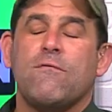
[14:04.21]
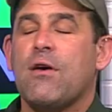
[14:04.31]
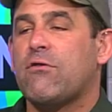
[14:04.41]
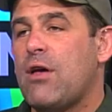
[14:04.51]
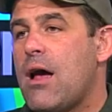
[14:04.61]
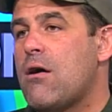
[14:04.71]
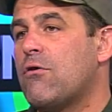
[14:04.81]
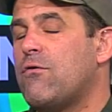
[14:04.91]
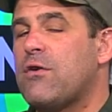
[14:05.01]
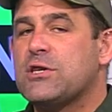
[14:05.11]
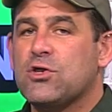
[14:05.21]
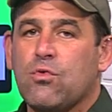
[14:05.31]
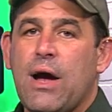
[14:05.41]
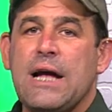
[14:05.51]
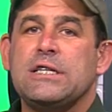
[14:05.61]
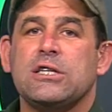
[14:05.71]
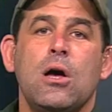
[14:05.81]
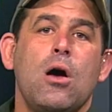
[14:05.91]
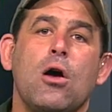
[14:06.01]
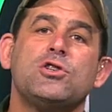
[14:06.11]
fixed errors, fixed scratches,
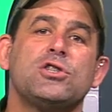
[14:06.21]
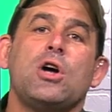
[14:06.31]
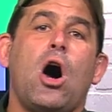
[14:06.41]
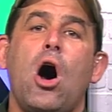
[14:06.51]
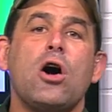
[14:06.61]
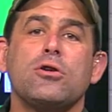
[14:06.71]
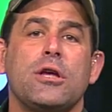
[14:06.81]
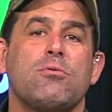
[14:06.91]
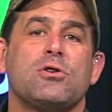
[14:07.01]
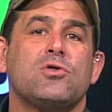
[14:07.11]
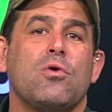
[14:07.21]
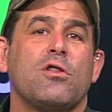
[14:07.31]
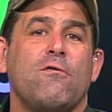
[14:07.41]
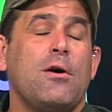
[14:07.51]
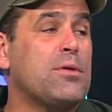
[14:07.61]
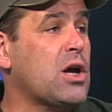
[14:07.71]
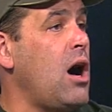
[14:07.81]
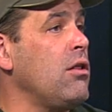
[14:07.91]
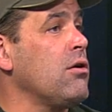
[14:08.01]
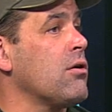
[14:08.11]
just utterly restored the film. The
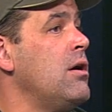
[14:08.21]
color.